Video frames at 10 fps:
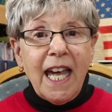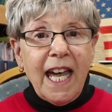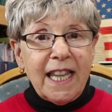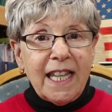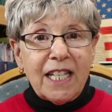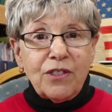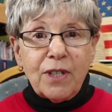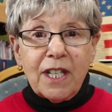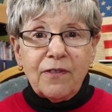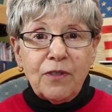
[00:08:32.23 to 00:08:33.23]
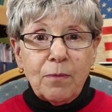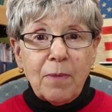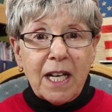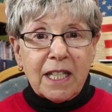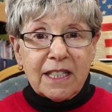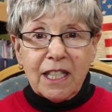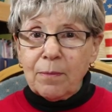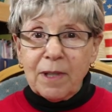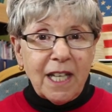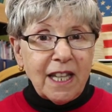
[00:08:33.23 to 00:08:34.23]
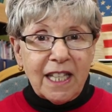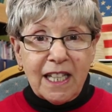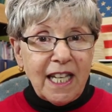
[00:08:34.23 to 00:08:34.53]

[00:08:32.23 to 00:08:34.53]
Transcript: and they do get a few bugs there but nothing